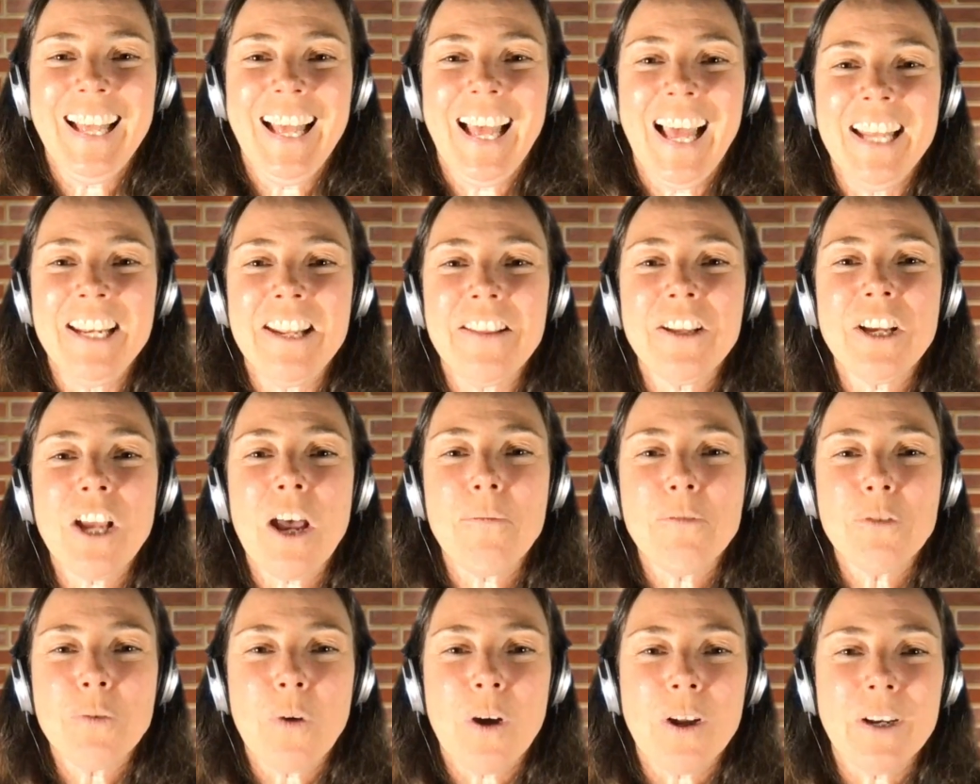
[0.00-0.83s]
Another
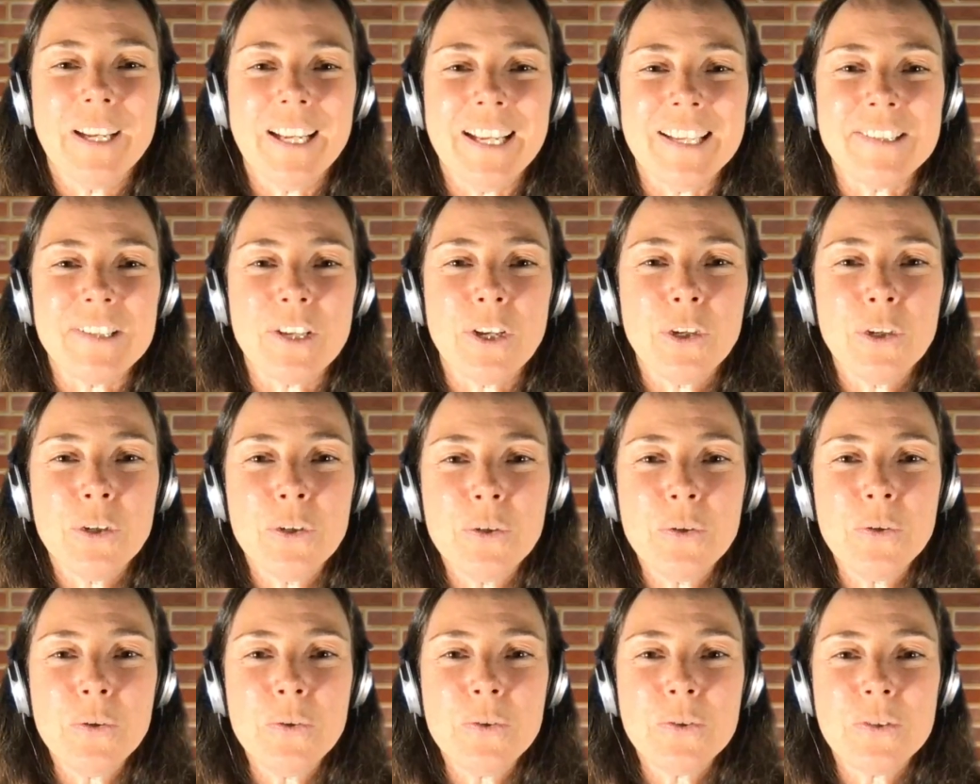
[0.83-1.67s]
common one is
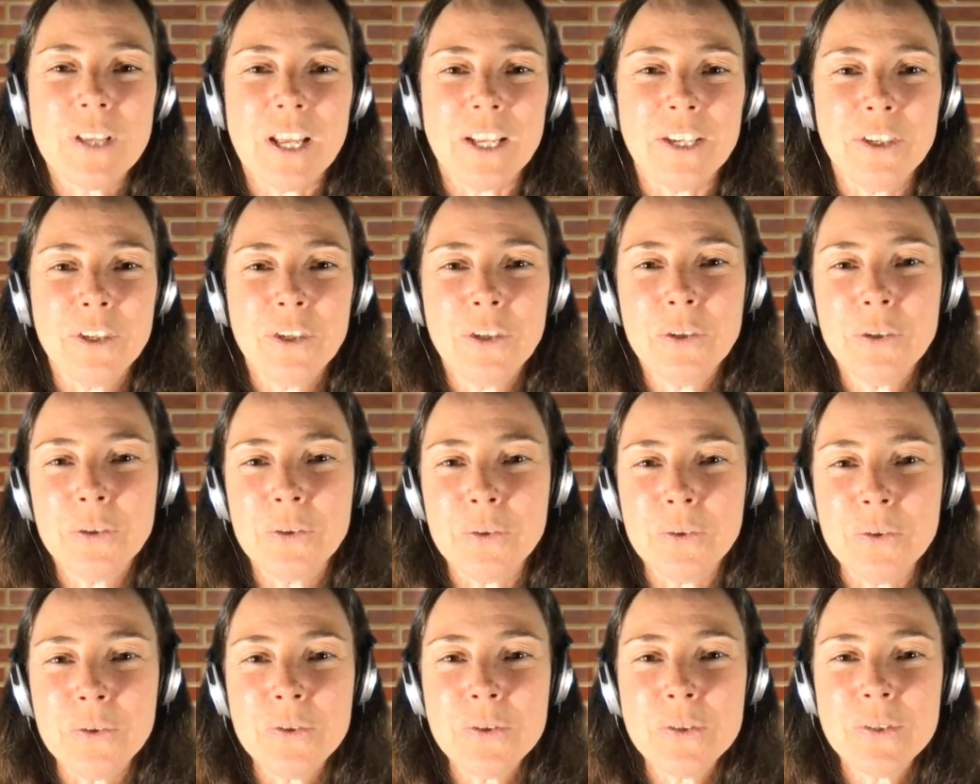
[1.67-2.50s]
whose and
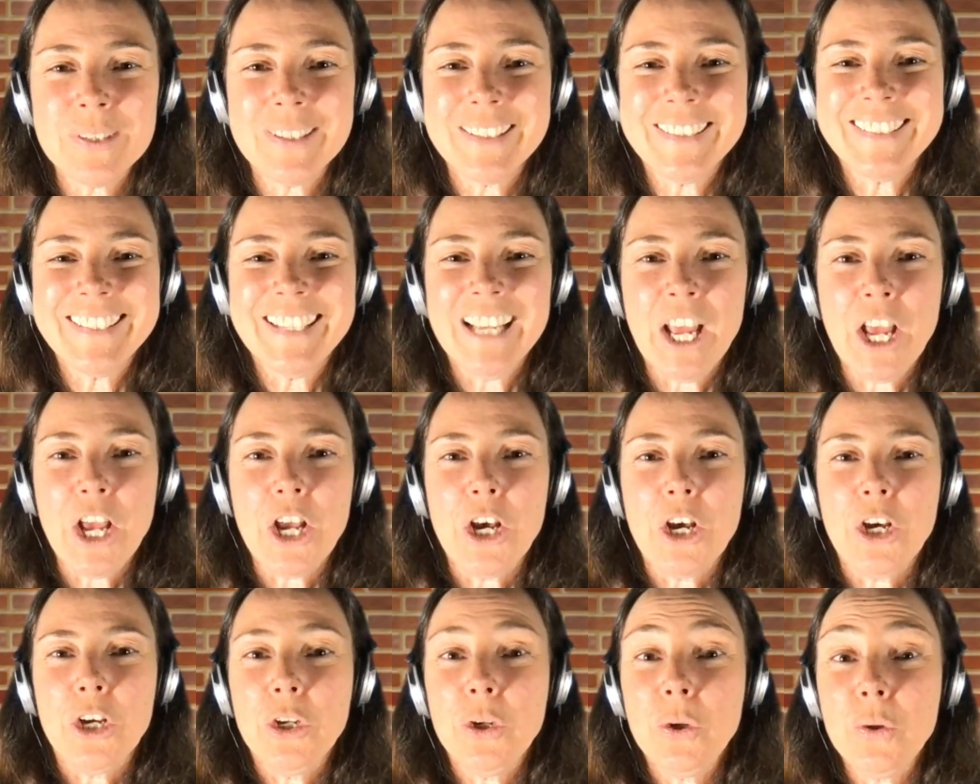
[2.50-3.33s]
whose.
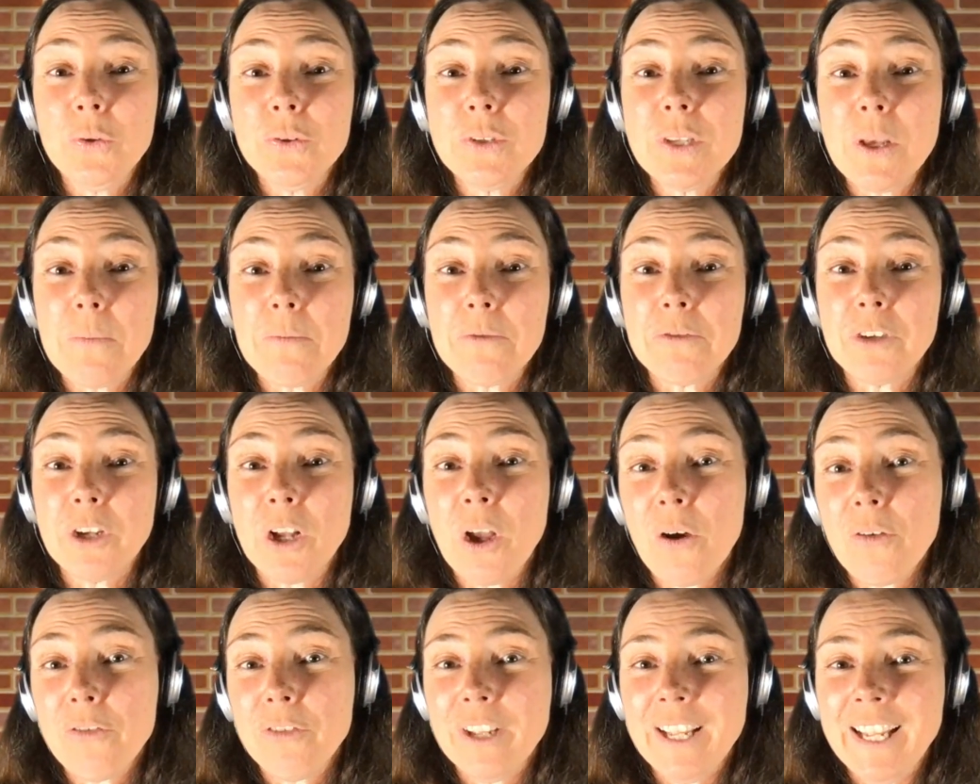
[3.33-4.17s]
Who's up for
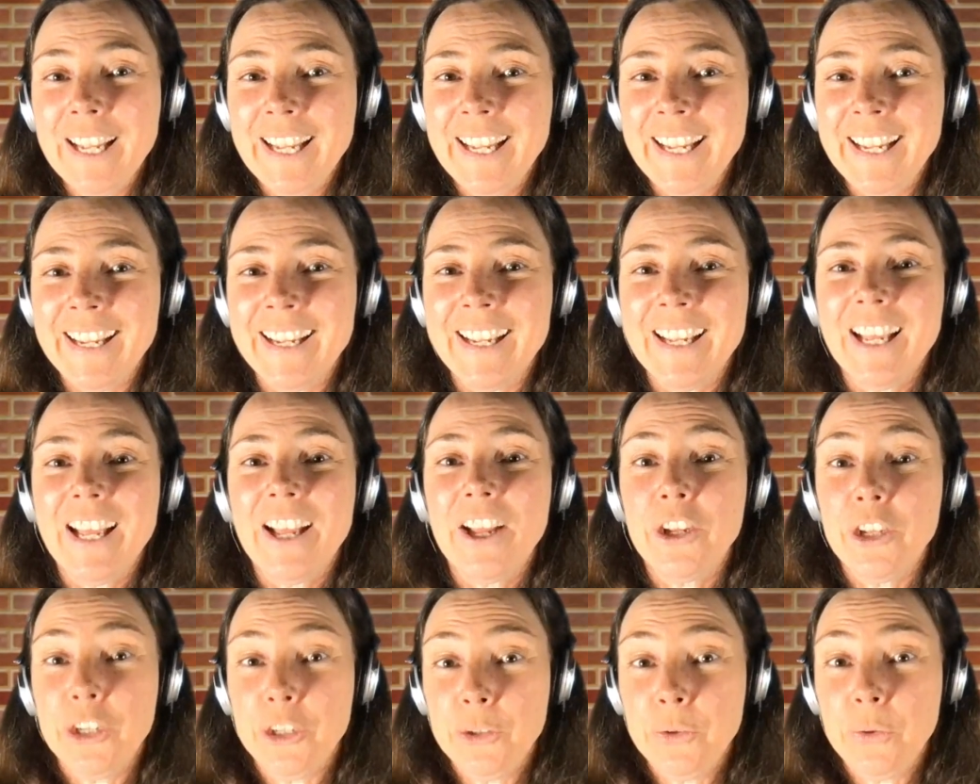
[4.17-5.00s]
coffee?
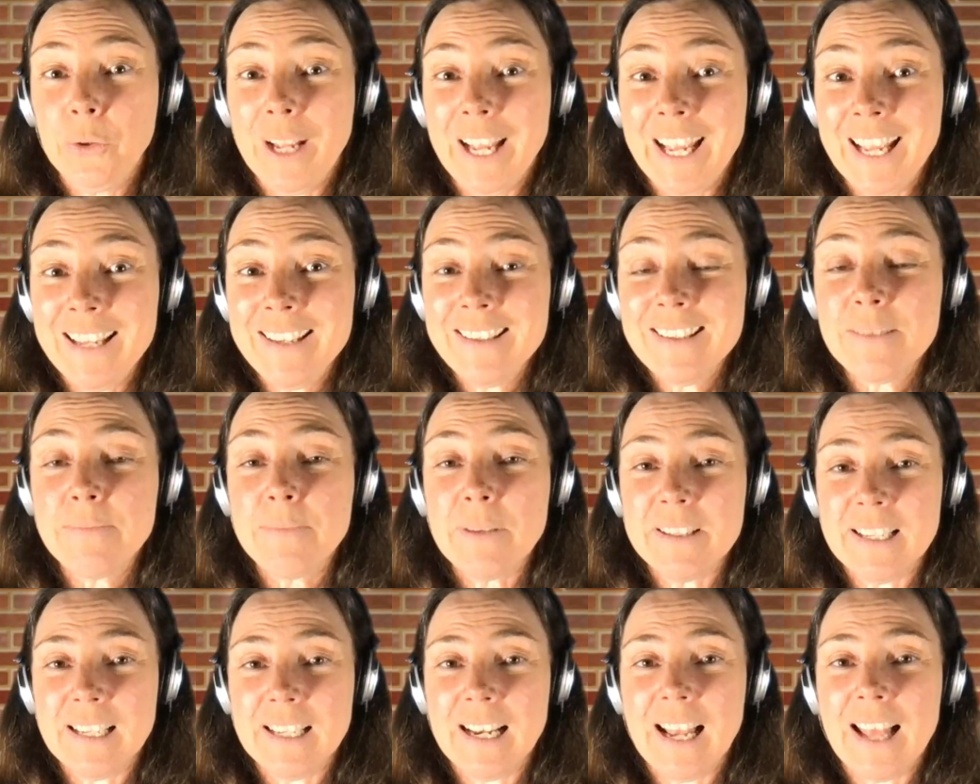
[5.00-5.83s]
Who is,
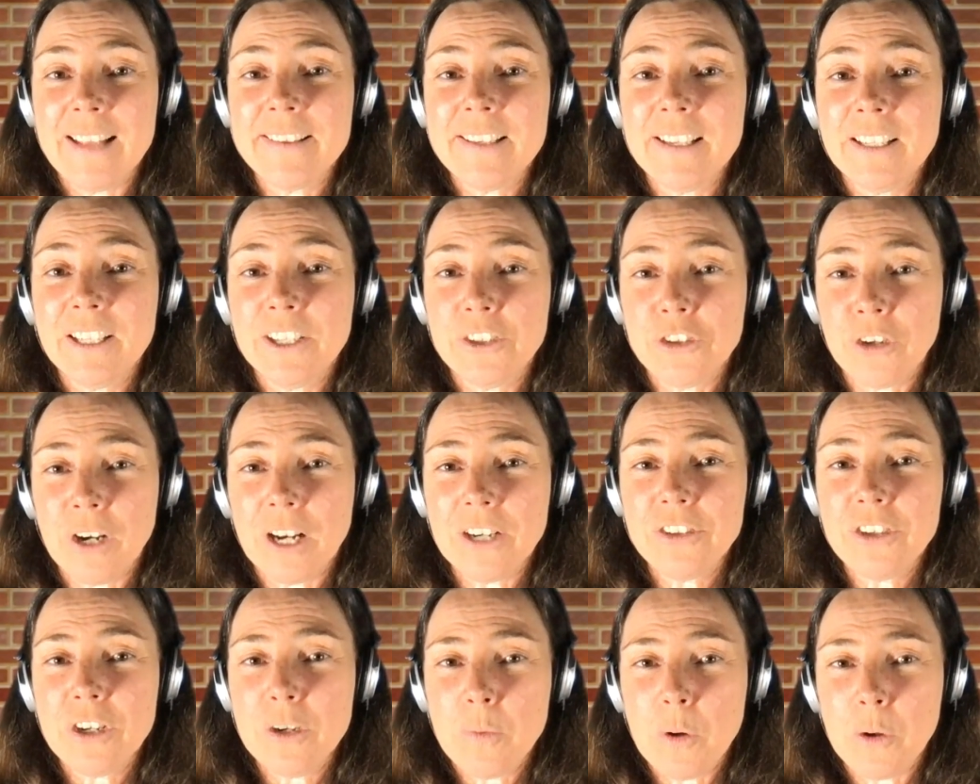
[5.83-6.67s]
missing letter,
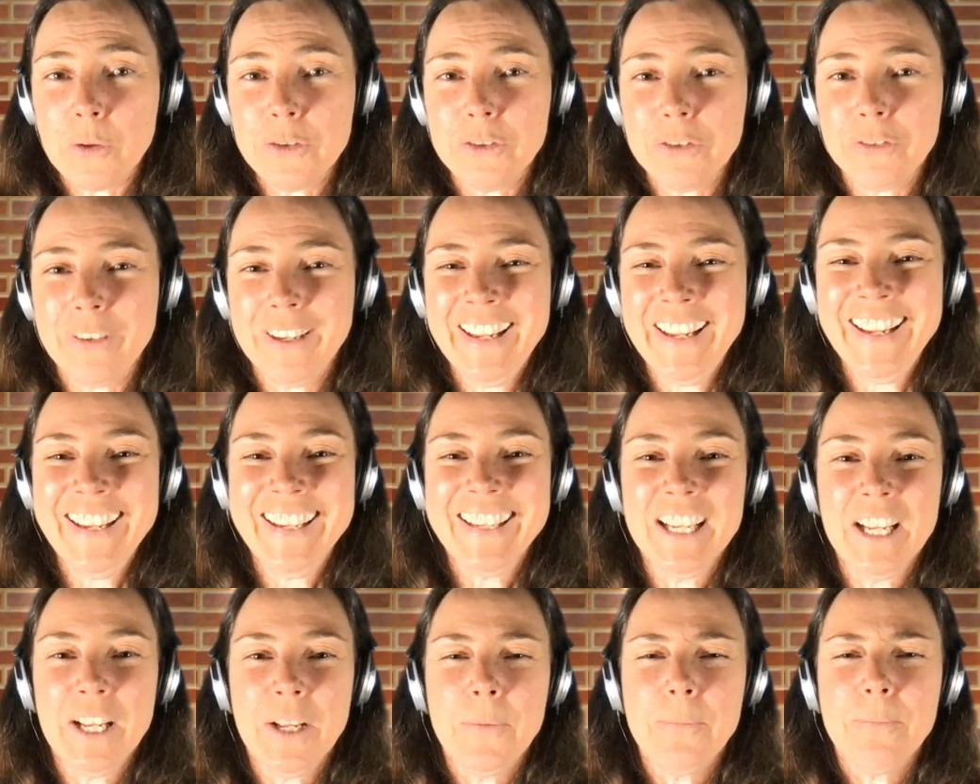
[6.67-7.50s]
contraction, apostrophe.
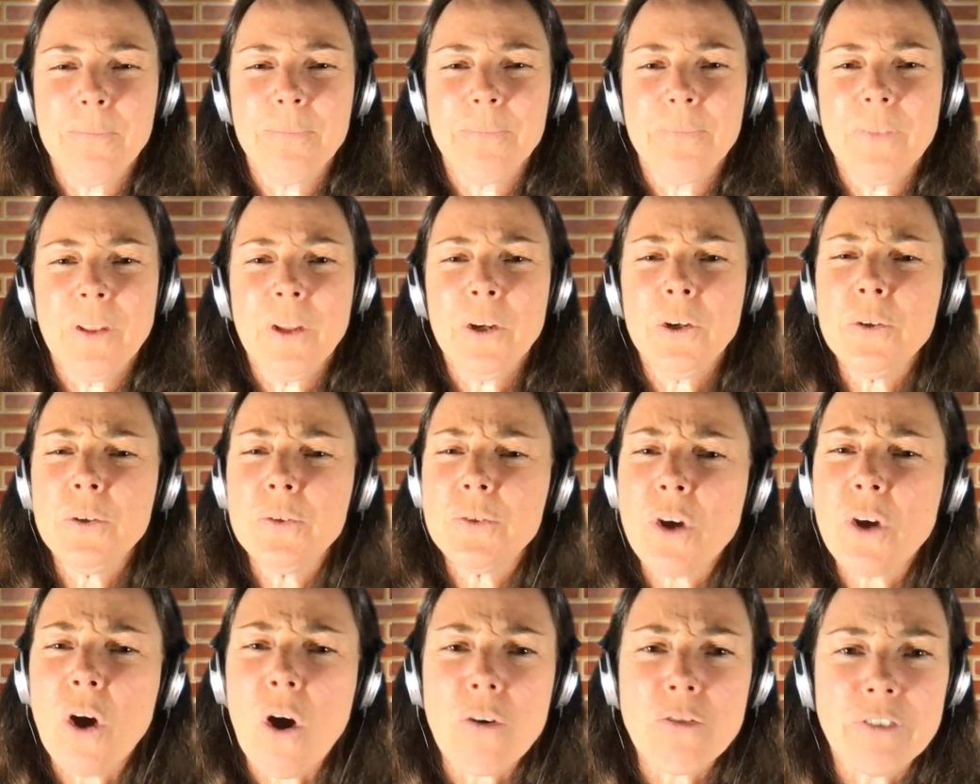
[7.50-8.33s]

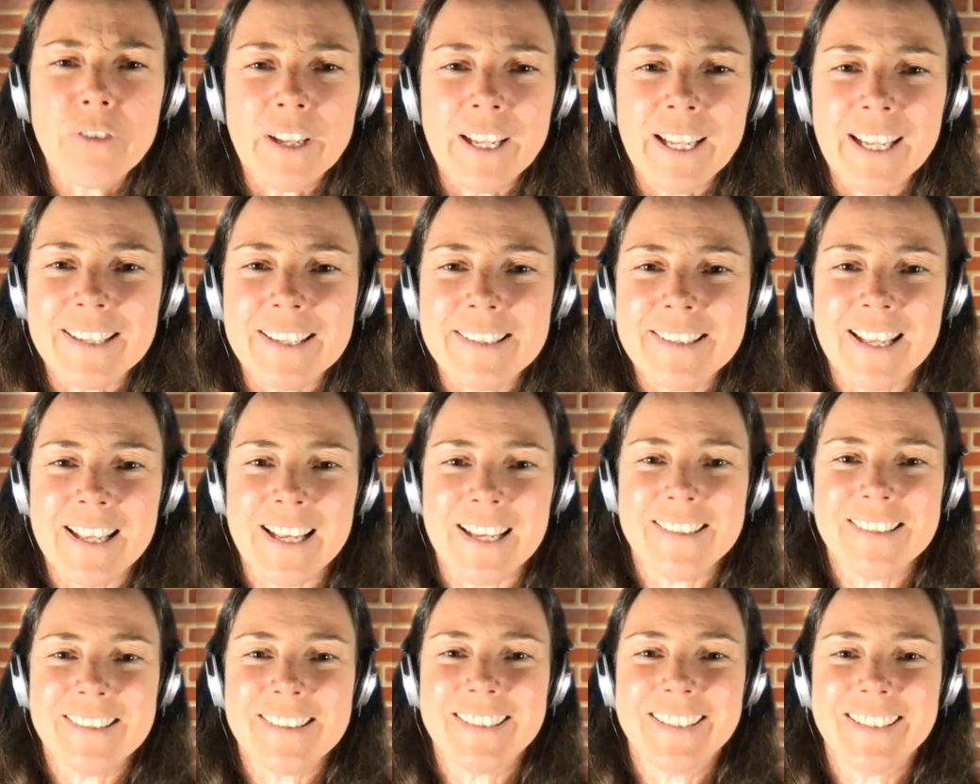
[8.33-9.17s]
Whose coffee is
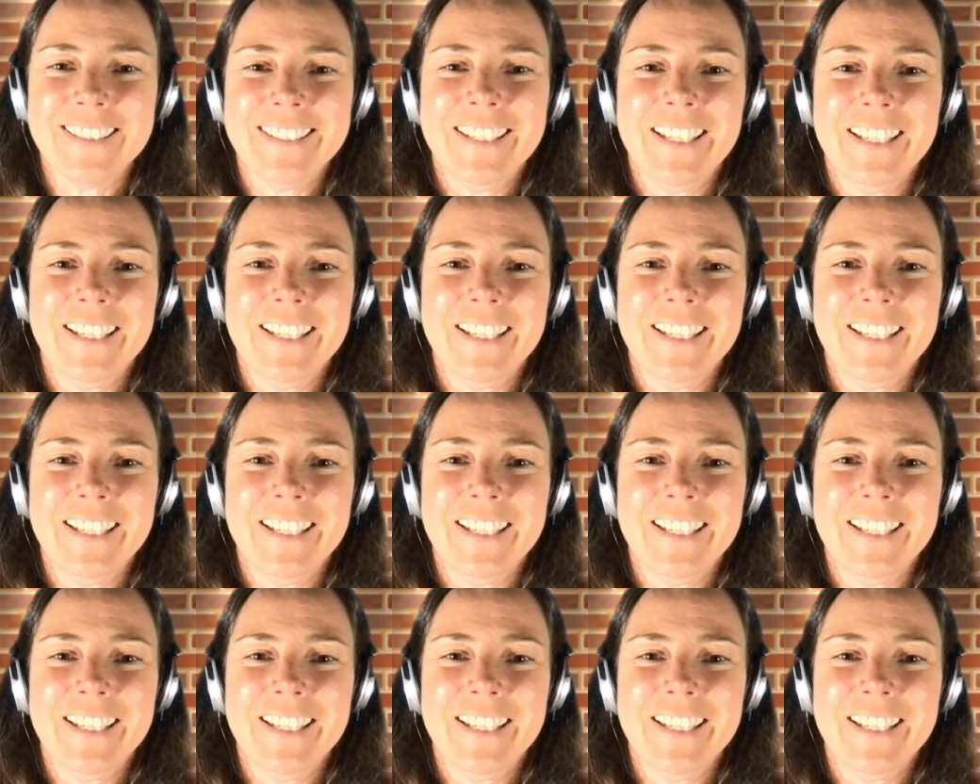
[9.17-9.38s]
this?